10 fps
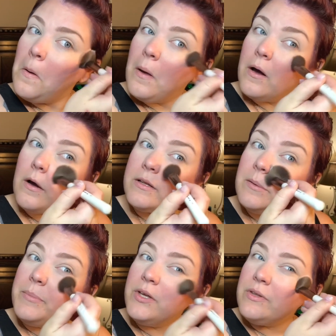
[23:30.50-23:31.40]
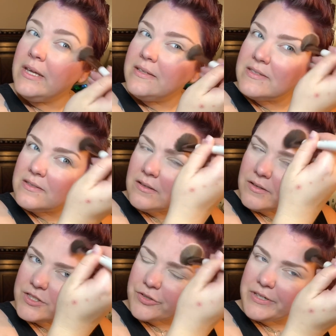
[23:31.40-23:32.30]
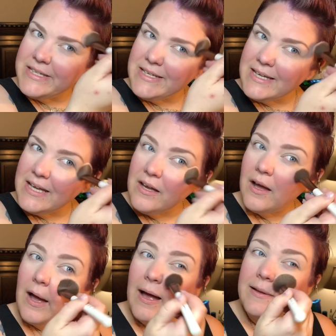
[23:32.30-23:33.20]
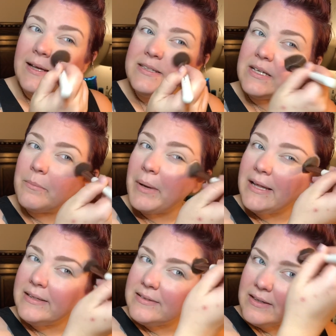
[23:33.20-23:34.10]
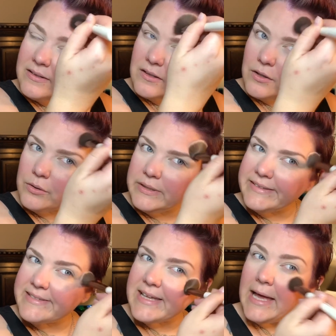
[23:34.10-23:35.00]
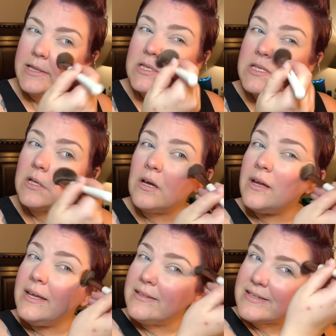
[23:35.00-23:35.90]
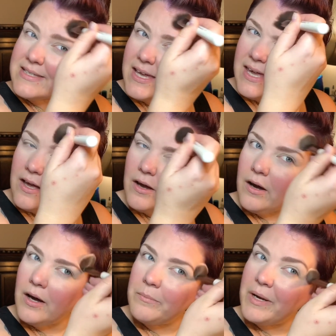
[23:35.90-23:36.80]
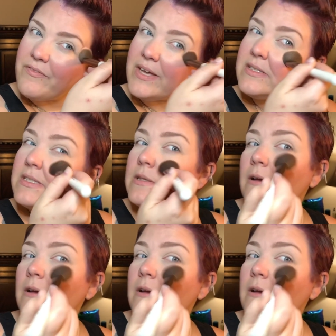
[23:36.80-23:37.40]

Huda Beauty's 3D highlighting palette in Golden Sands in a C on my face.